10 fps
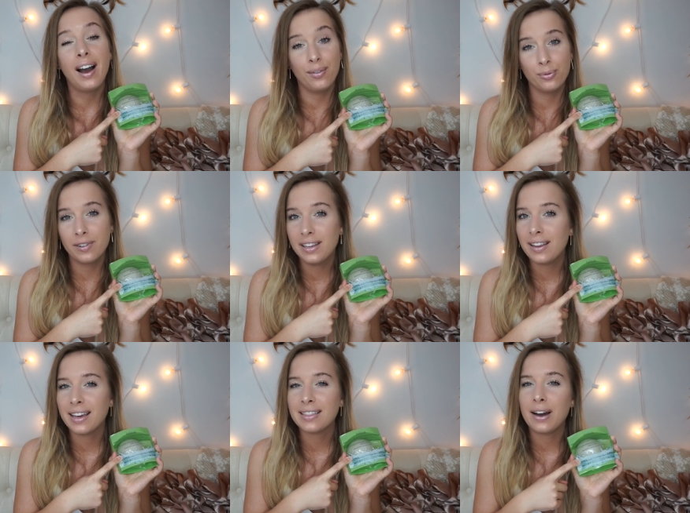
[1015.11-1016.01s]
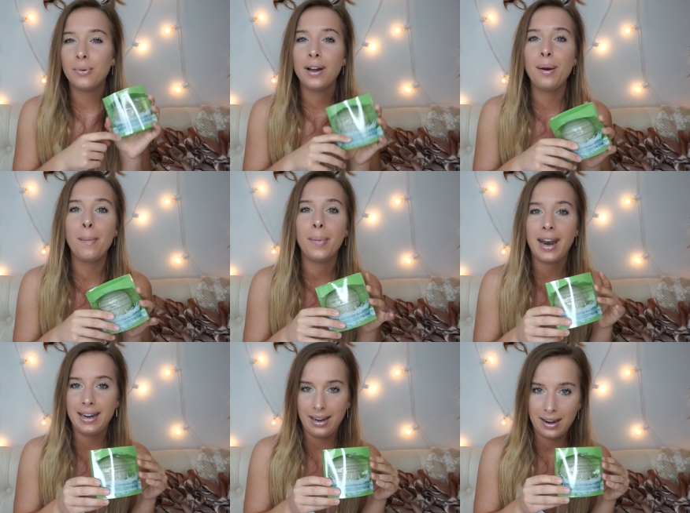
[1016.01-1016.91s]
I really like that one,
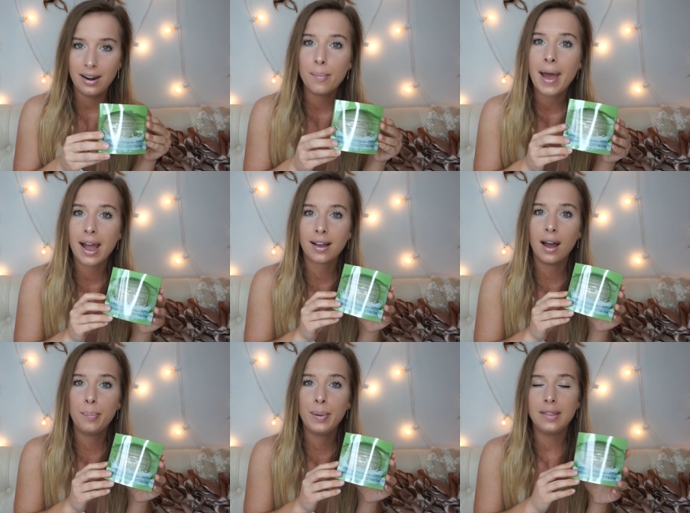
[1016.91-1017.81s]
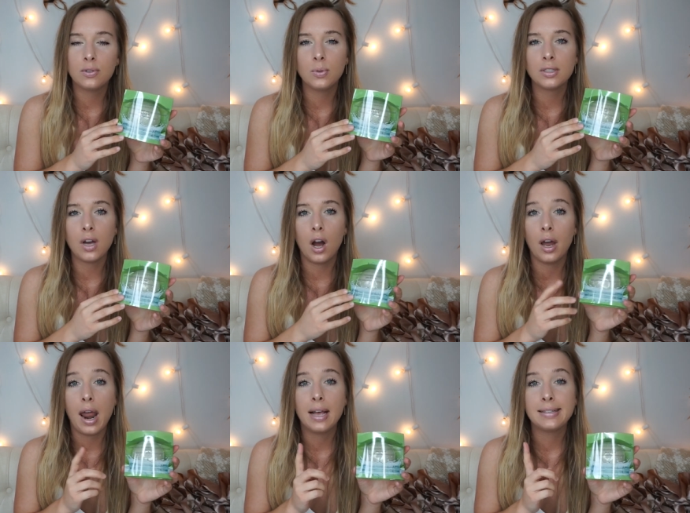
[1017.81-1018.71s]
but I needed a backup. And this was
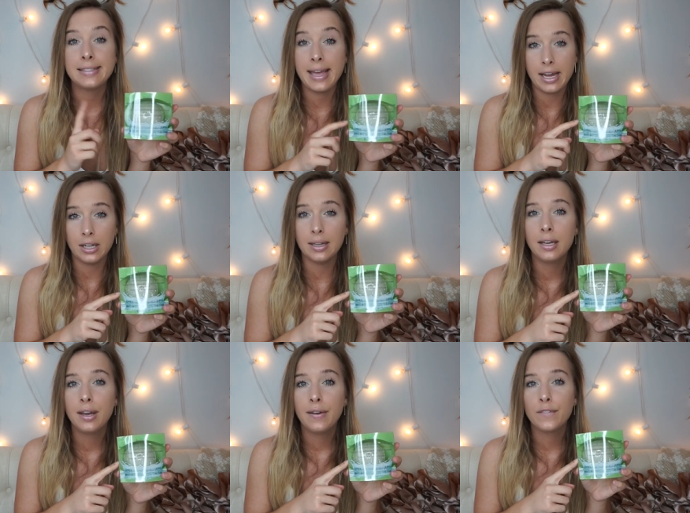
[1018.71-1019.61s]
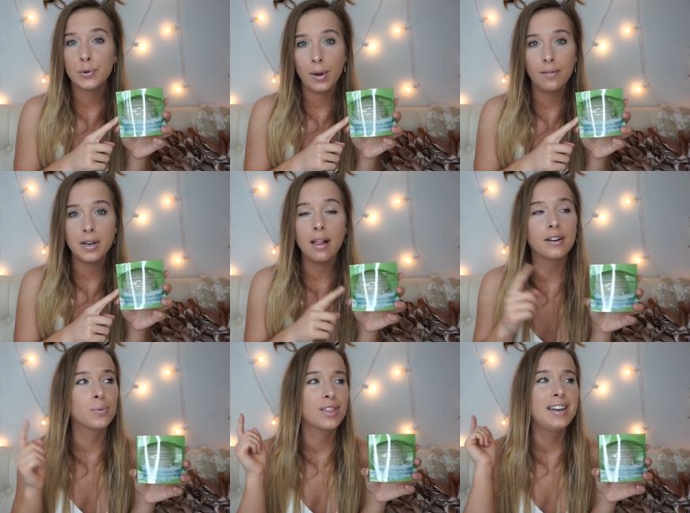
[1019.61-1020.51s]
on sale for $12
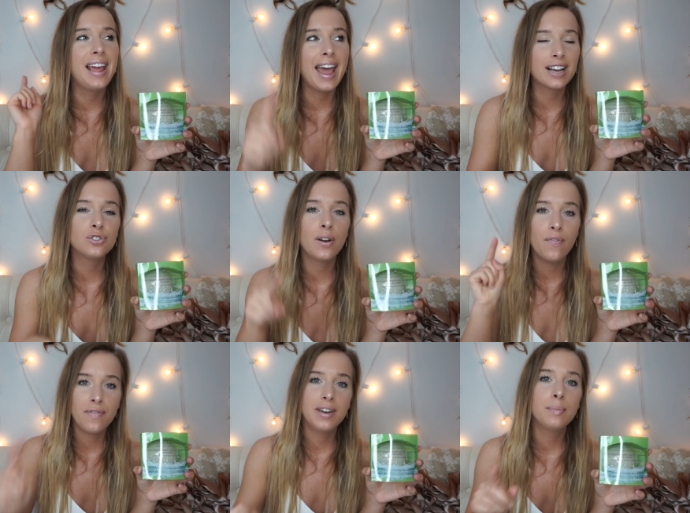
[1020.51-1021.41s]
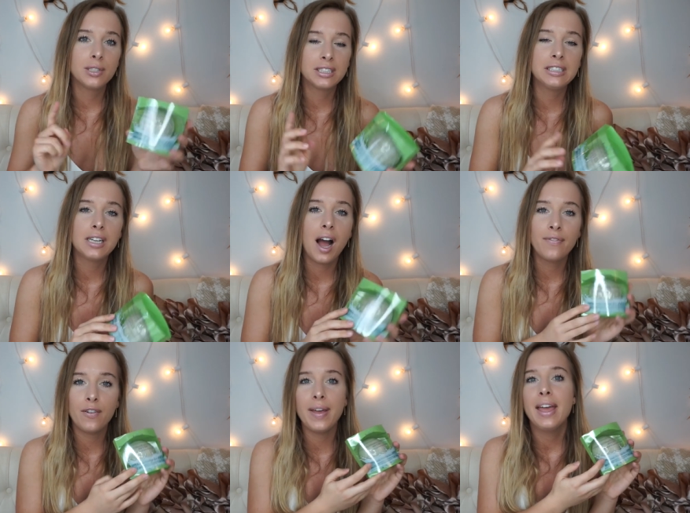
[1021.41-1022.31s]
with an extra 15%
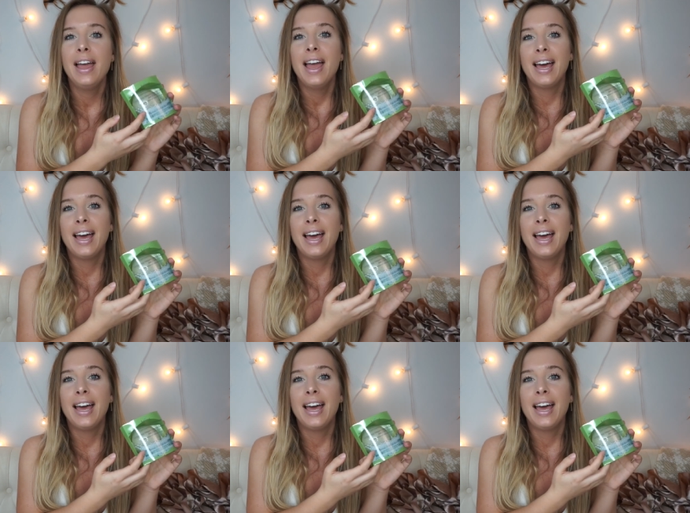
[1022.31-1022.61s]
off of it.